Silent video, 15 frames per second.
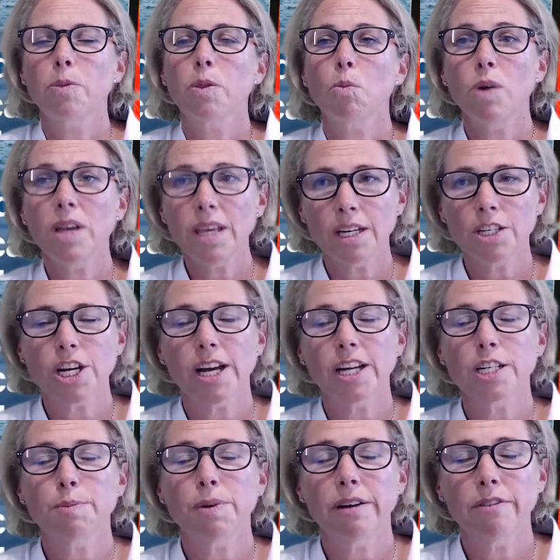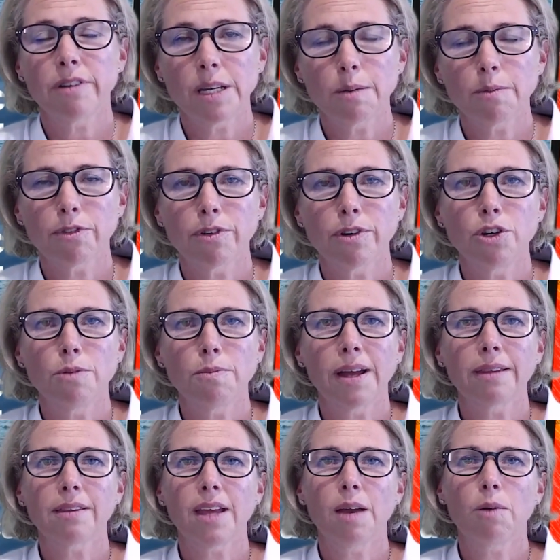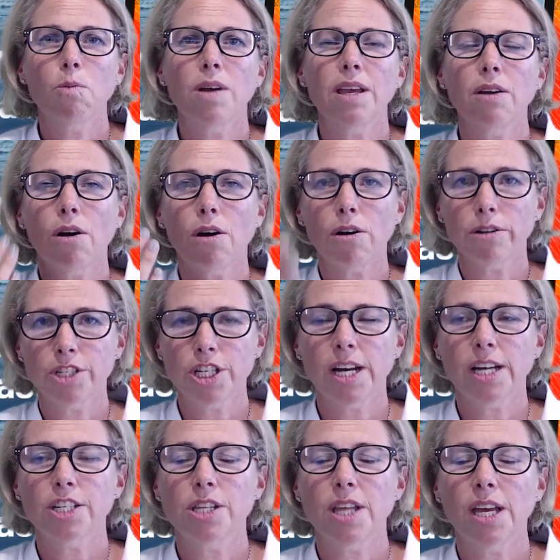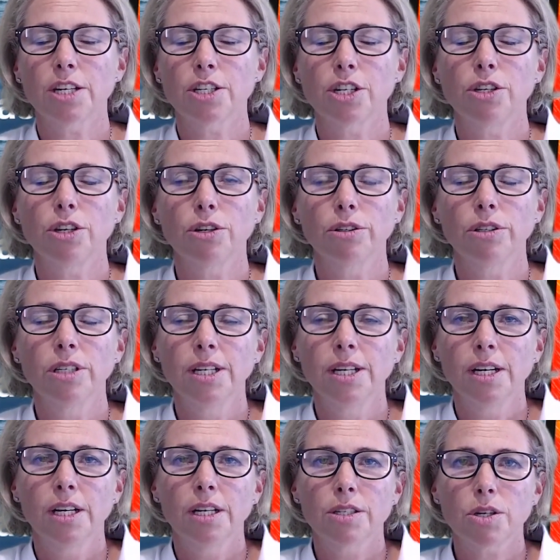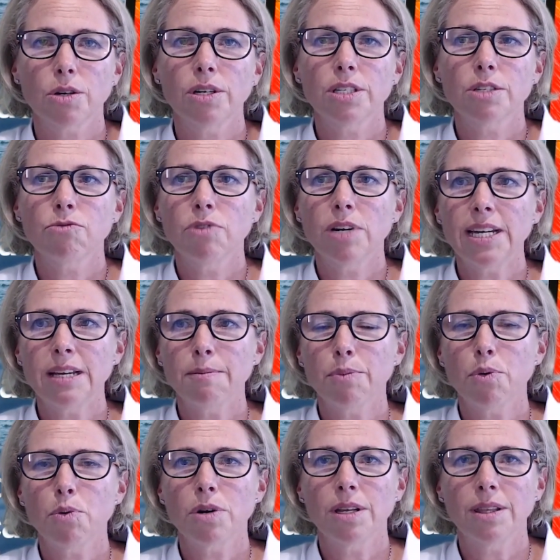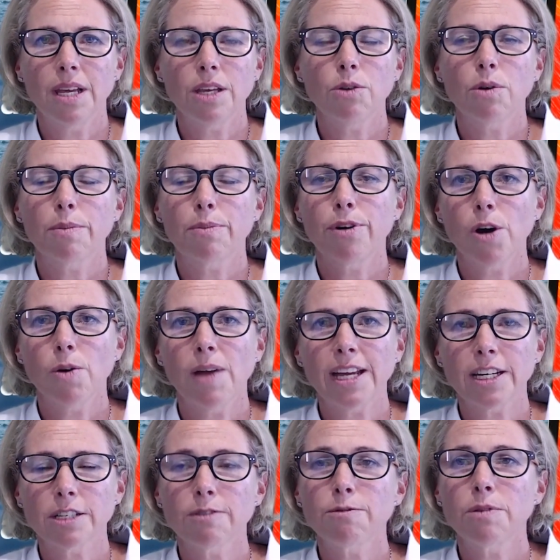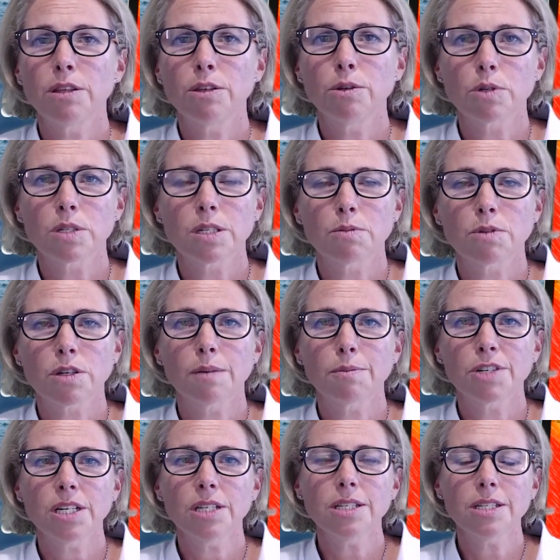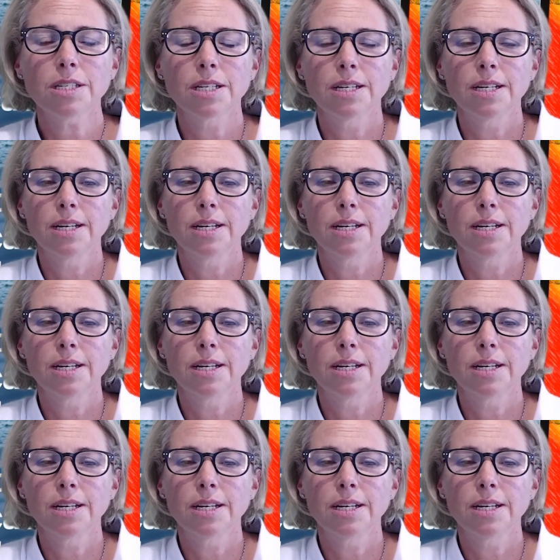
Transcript: We get charged by Iridium for a new month, and we on charge that to you. So it's really important that you are proactive with your subscriptions.